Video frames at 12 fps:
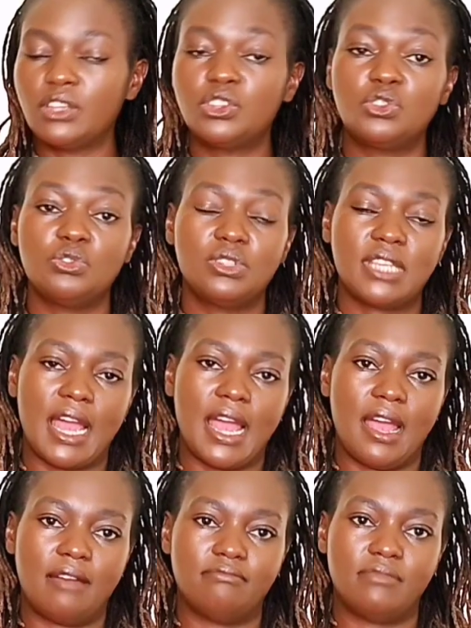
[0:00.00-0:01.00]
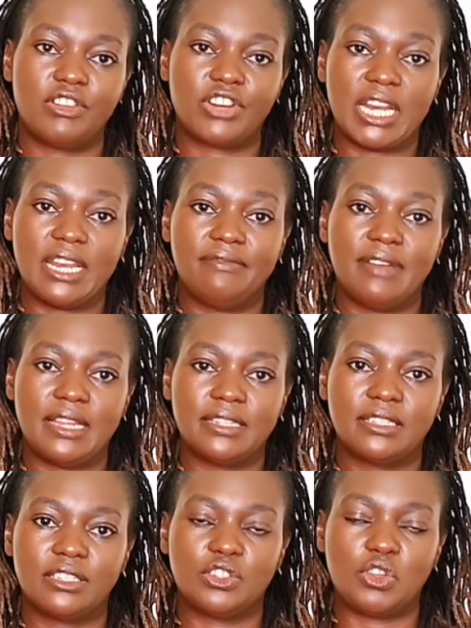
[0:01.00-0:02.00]
choose a
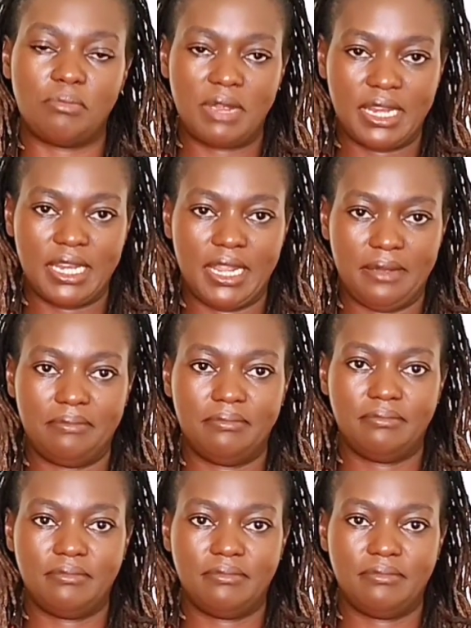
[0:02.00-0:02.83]
relevant domain name.